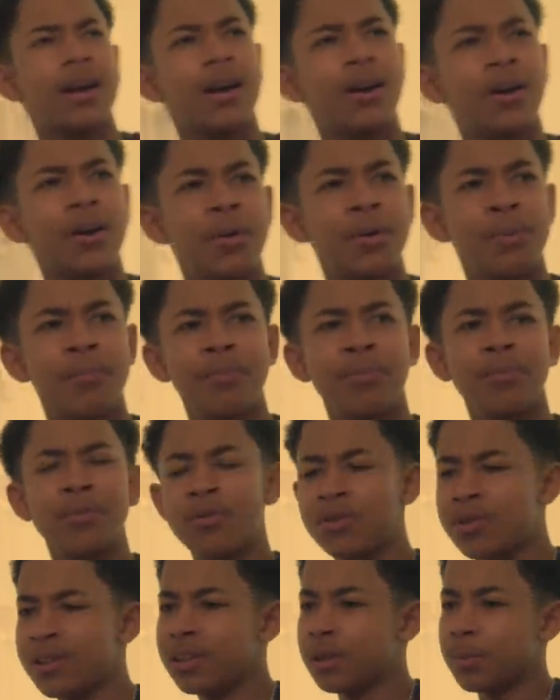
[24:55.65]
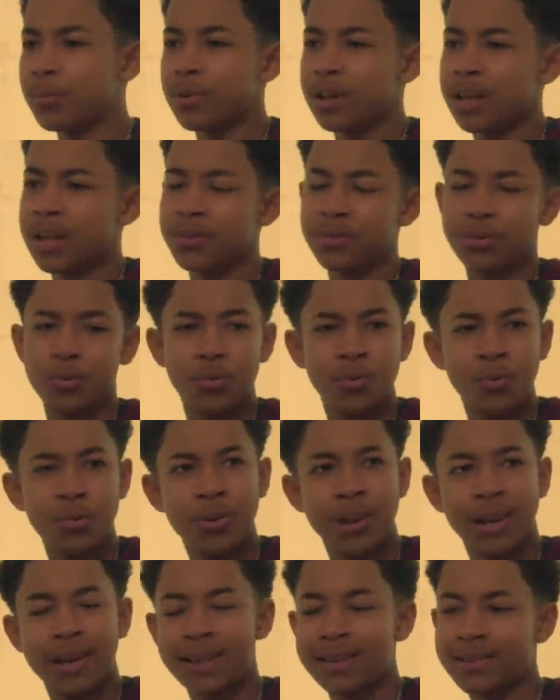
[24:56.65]
Um, just need to pronounce all
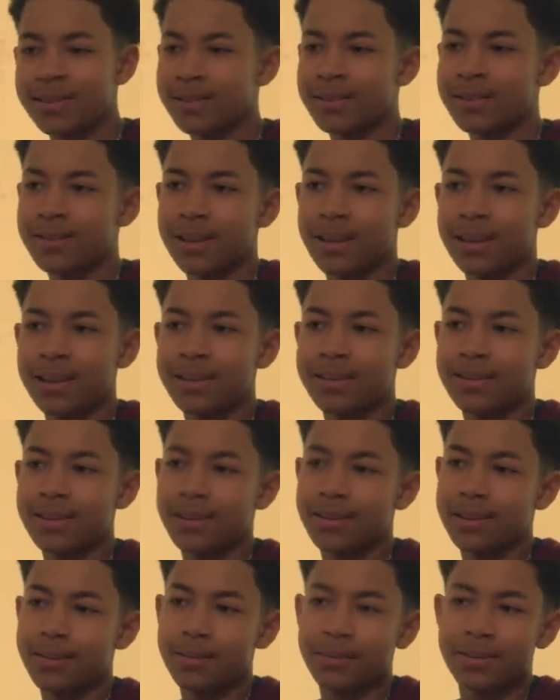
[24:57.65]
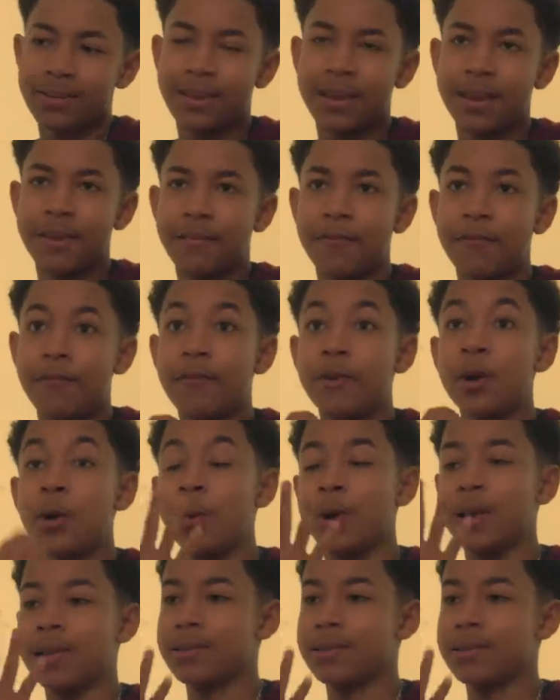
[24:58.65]
the letters and say it fluent.